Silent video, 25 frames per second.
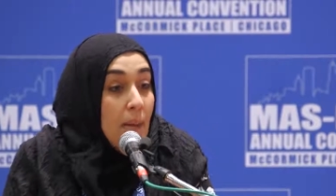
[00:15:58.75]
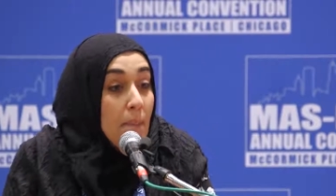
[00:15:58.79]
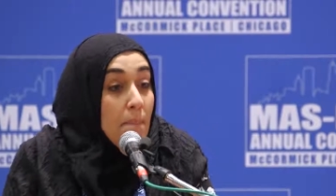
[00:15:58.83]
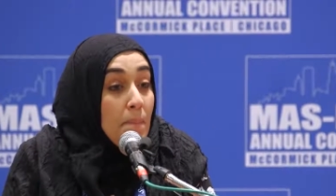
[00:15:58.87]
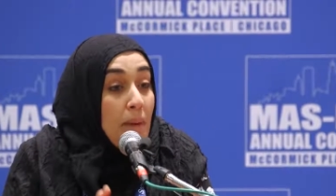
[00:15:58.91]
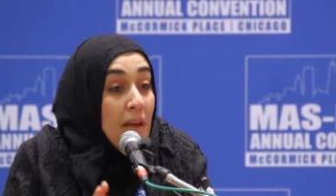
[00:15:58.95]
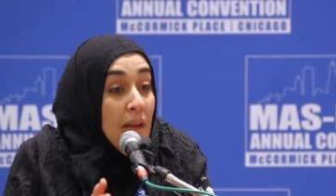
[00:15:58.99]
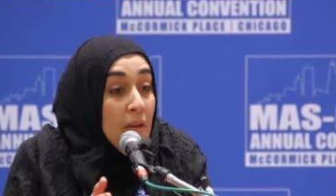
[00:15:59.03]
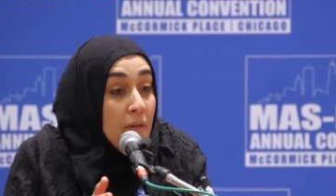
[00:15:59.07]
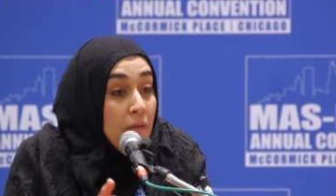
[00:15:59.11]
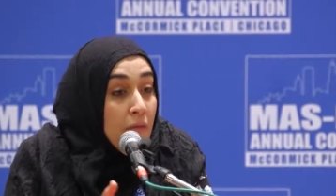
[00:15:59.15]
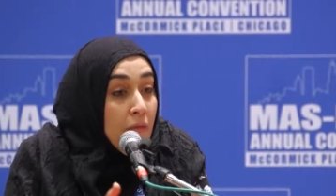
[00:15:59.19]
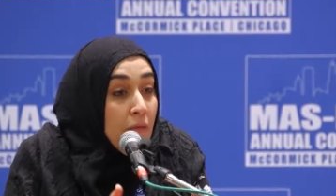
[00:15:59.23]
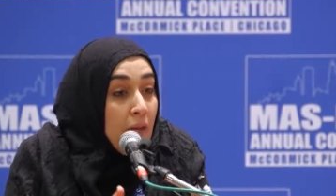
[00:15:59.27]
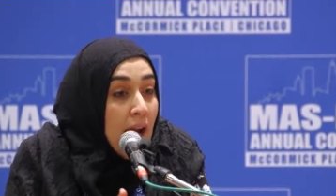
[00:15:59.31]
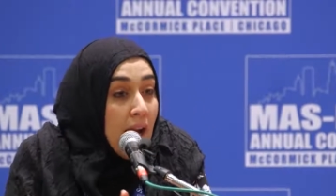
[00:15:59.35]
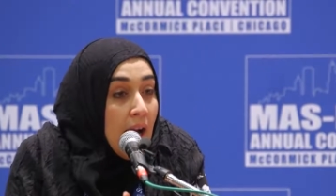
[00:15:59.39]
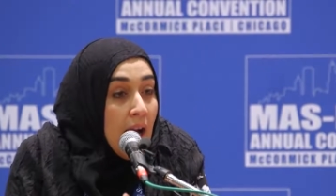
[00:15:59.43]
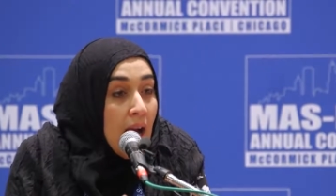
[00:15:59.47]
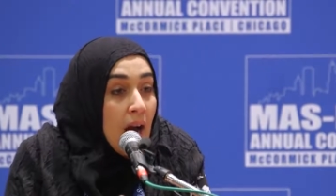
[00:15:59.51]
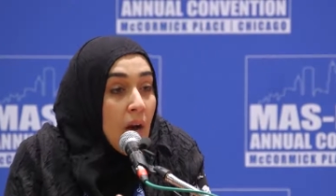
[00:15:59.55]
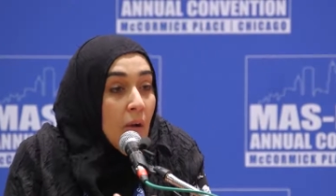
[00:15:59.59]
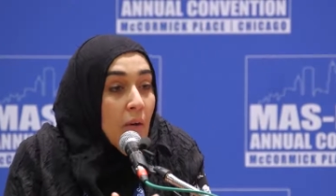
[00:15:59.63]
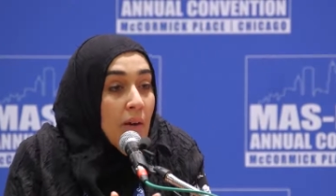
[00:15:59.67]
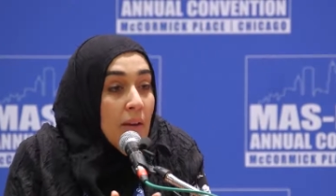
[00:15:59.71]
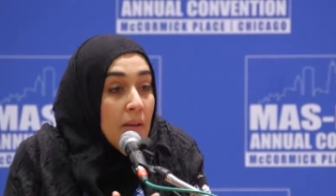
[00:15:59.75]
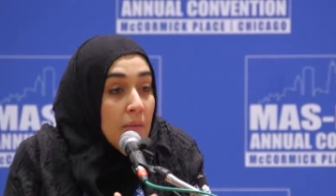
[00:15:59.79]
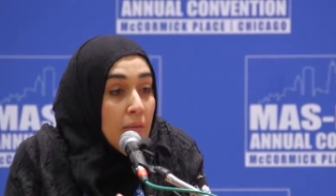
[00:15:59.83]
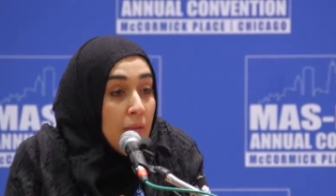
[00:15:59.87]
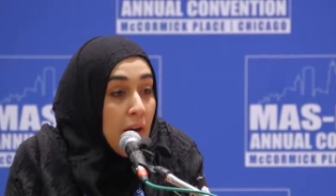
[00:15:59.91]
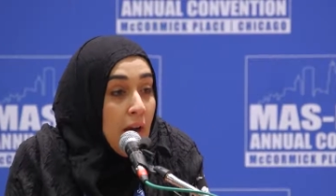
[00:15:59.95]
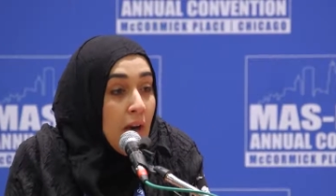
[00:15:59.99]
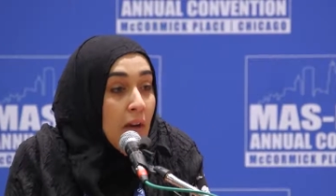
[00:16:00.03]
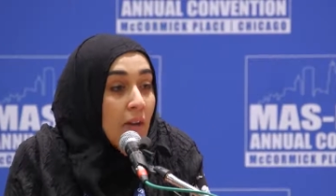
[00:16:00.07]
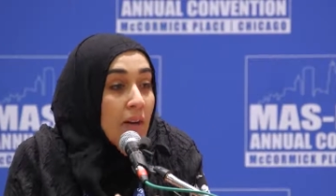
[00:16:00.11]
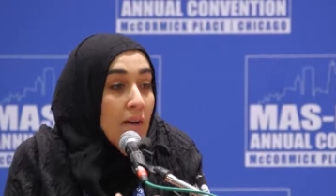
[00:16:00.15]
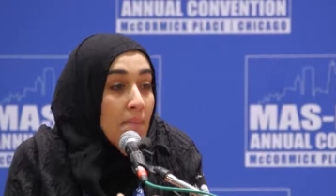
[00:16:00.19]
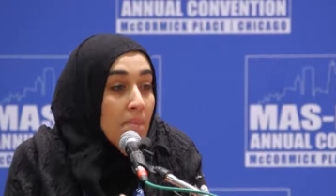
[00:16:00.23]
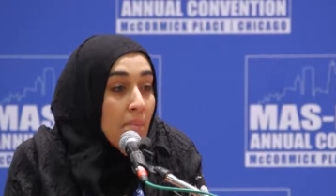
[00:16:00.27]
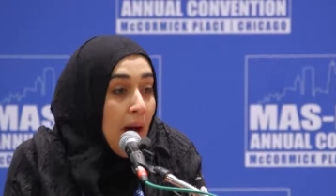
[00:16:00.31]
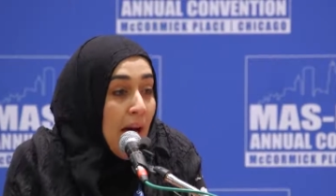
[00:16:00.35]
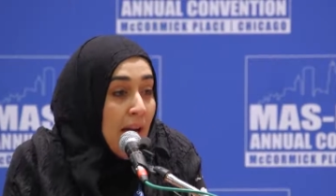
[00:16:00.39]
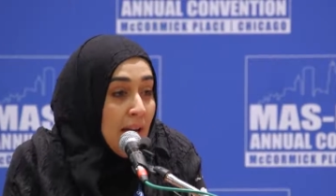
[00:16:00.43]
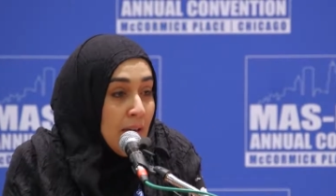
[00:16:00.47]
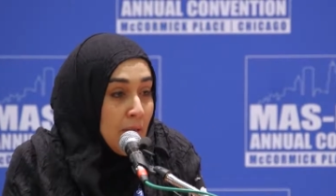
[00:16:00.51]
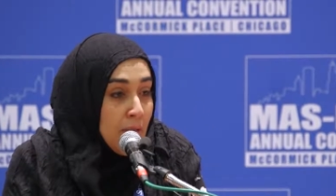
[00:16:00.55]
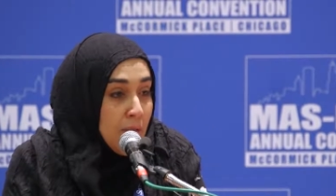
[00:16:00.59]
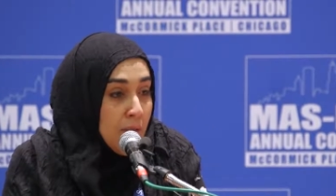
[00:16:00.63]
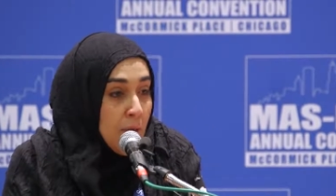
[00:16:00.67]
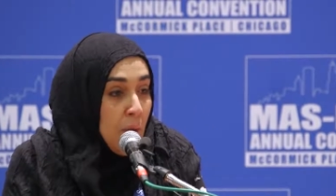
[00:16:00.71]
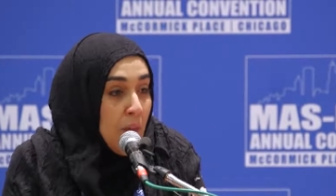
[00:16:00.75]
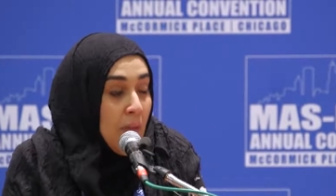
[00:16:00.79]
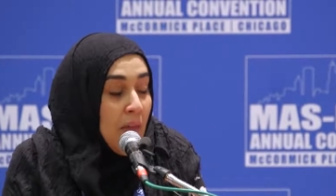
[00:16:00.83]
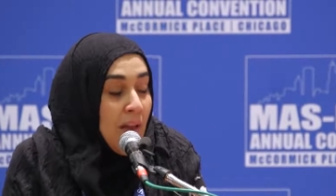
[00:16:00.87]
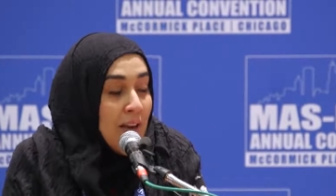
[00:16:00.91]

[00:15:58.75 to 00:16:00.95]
Be very, very mindful